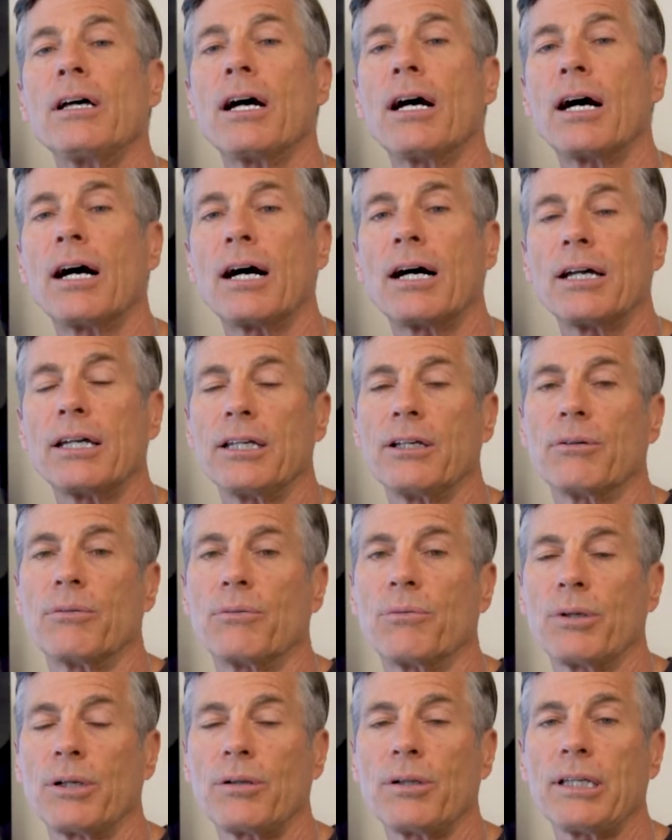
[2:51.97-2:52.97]
it
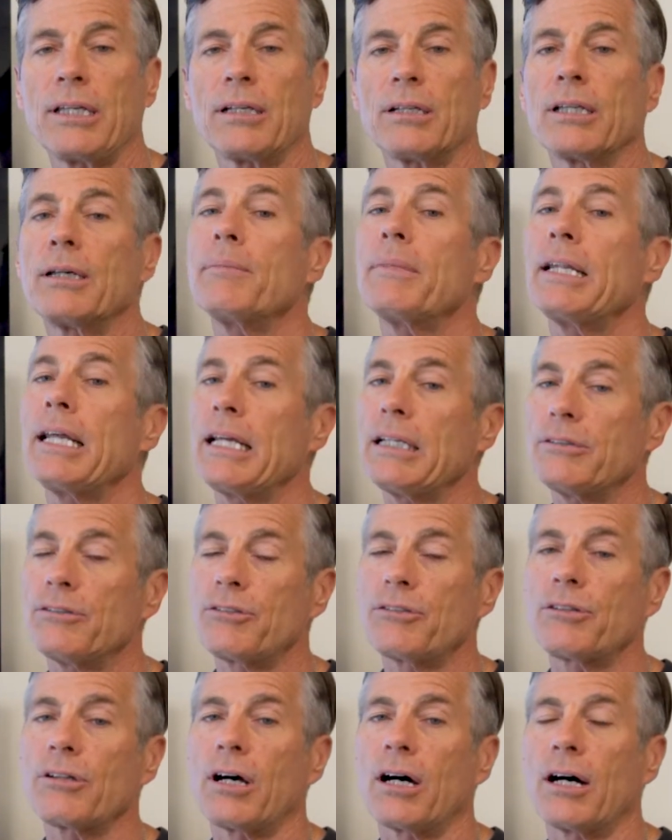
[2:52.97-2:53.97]
really
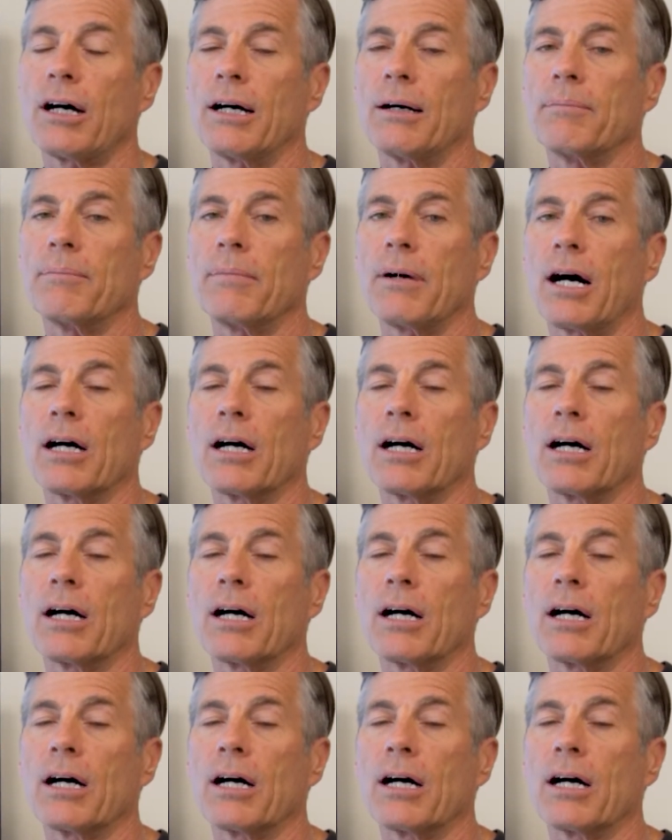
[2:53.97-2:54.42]
eliminates a